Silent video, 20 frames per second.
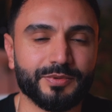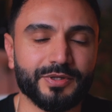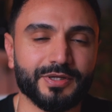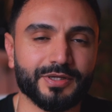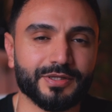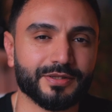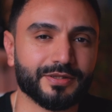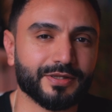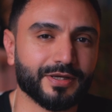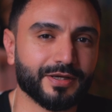be
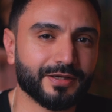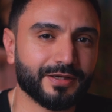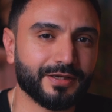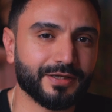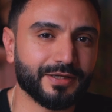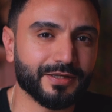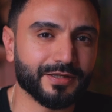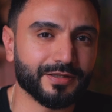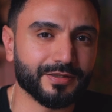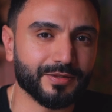
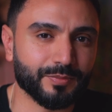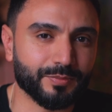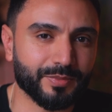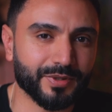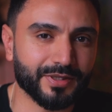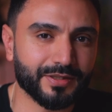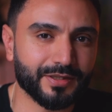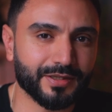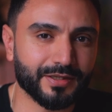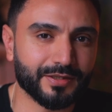entirely
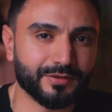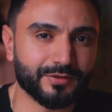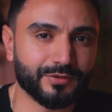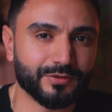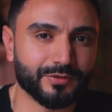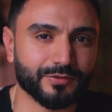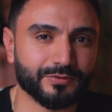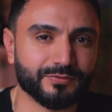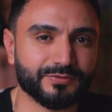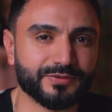independent
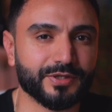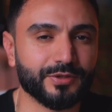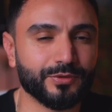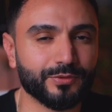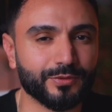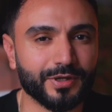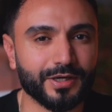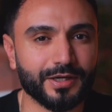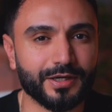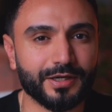of the
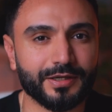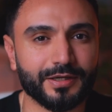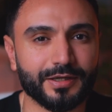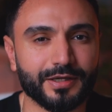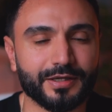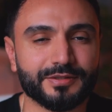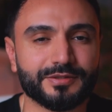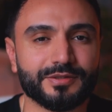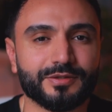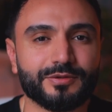UI
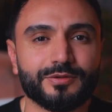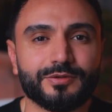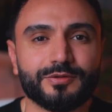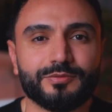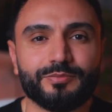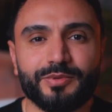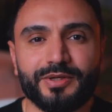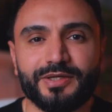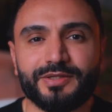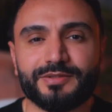and the
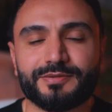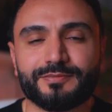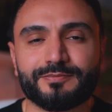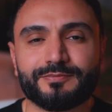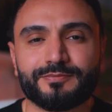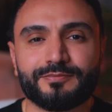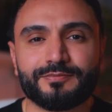code base.